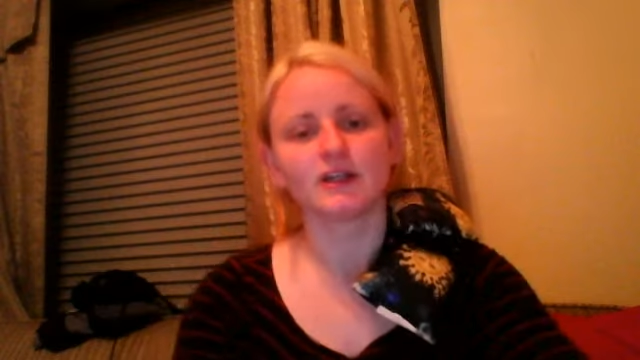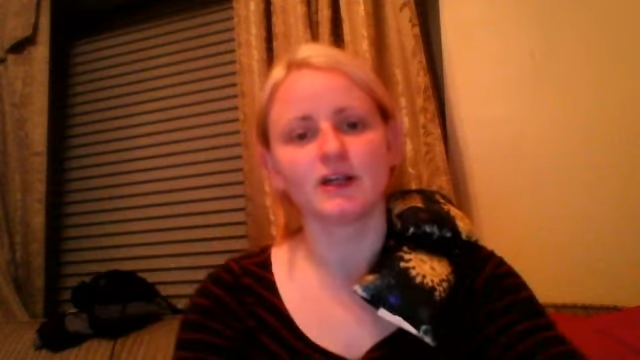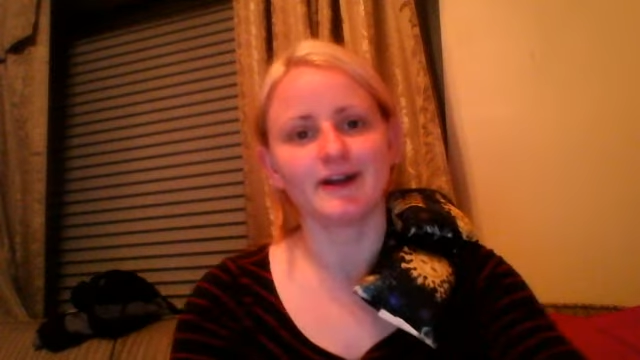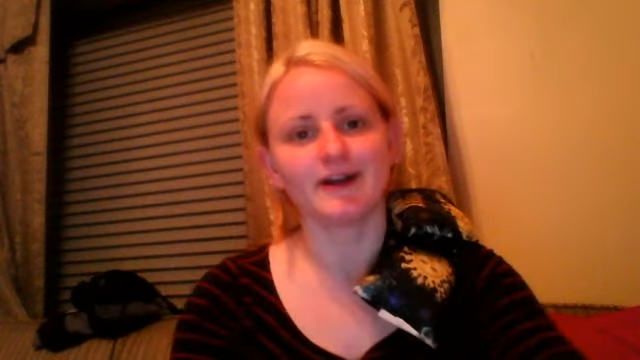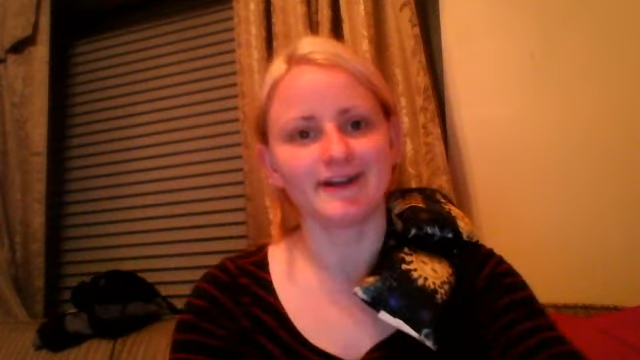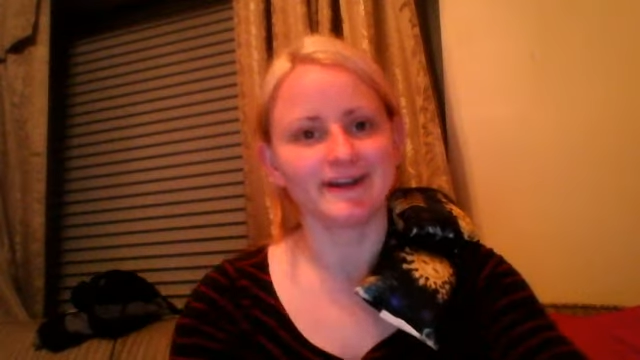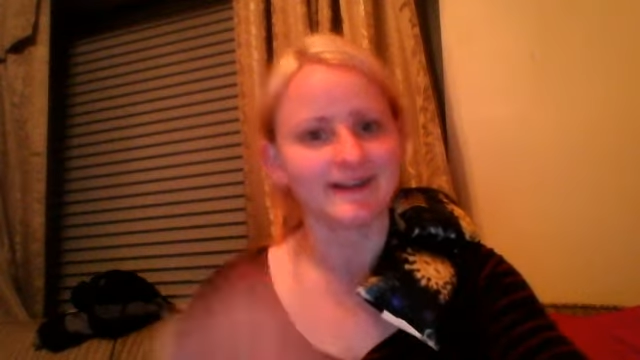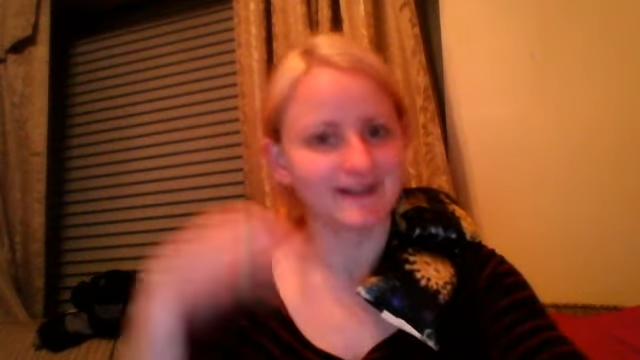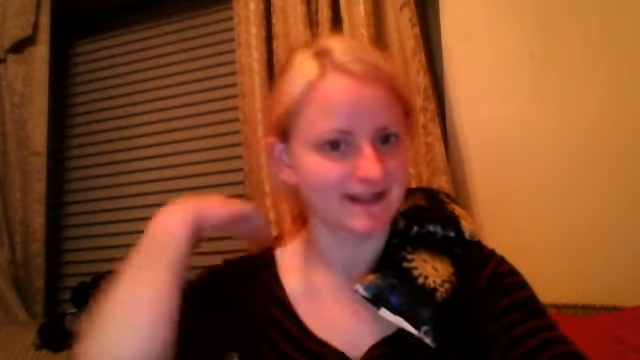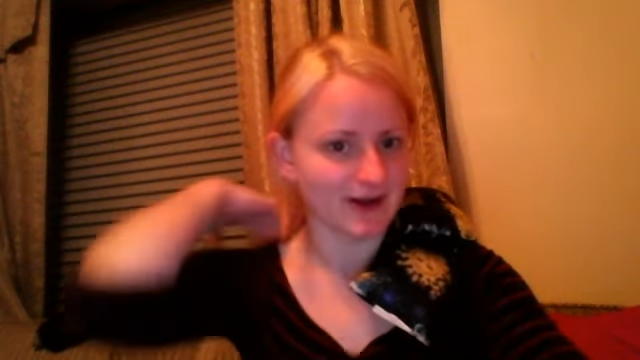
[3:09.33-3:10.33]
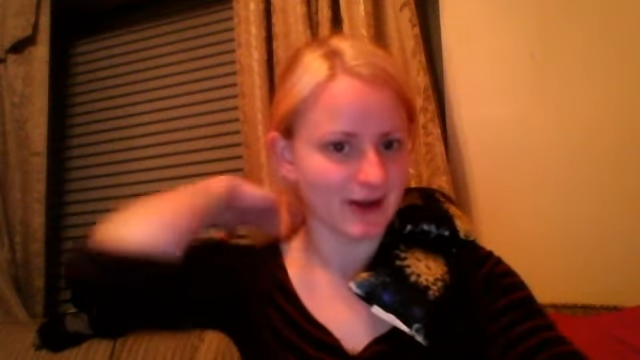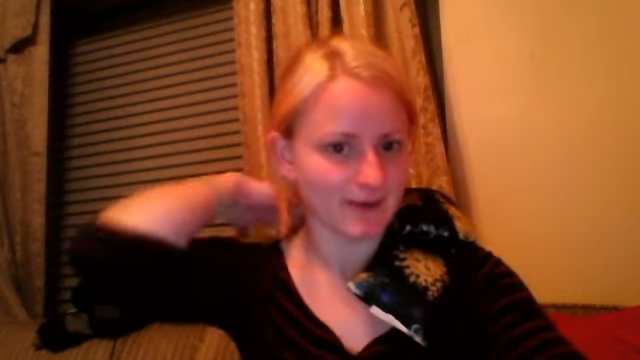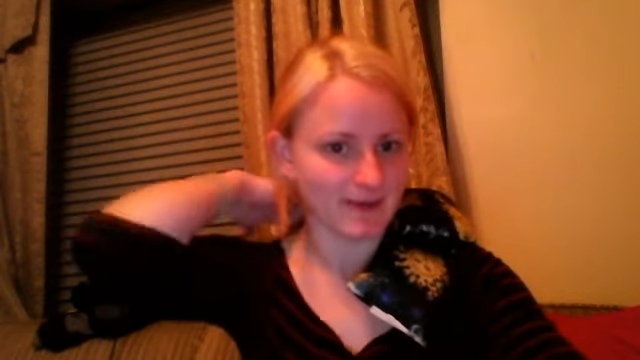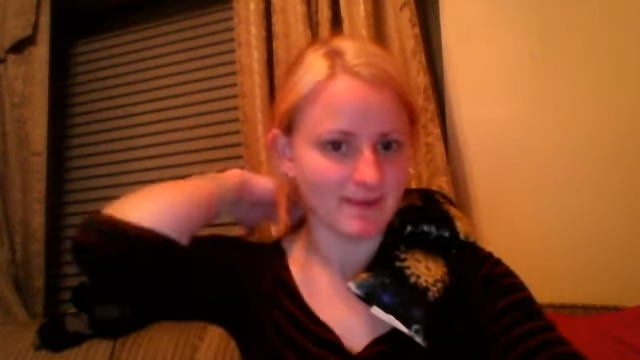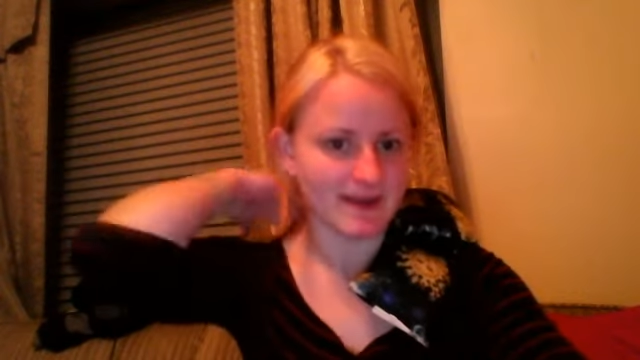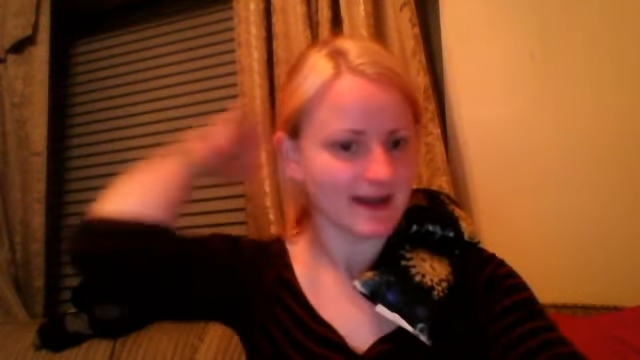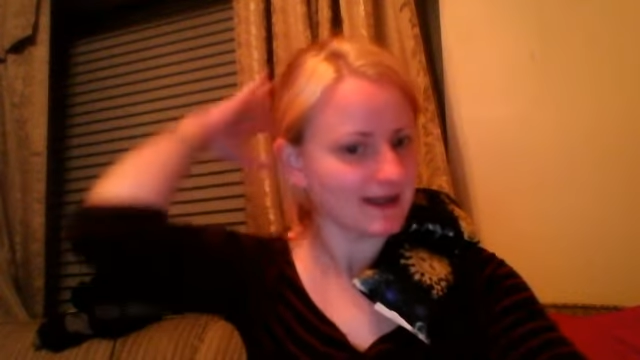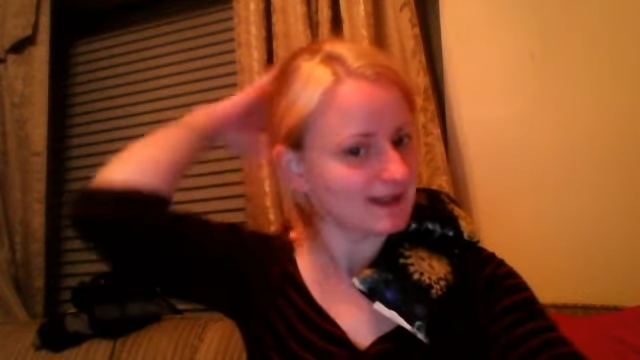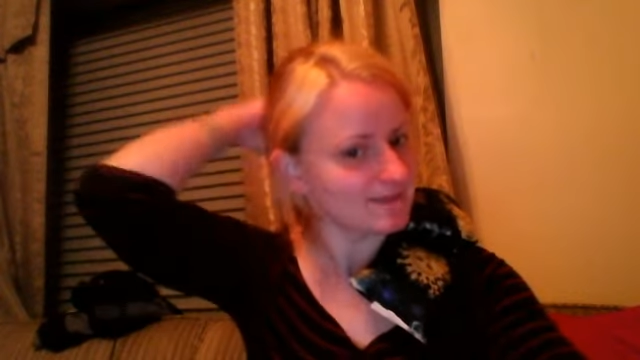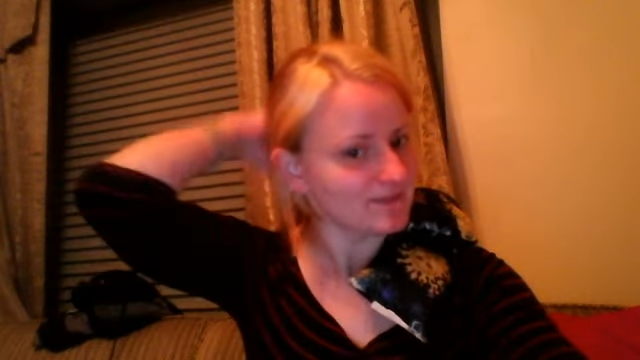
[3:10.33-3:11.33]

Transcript: uh, on my back.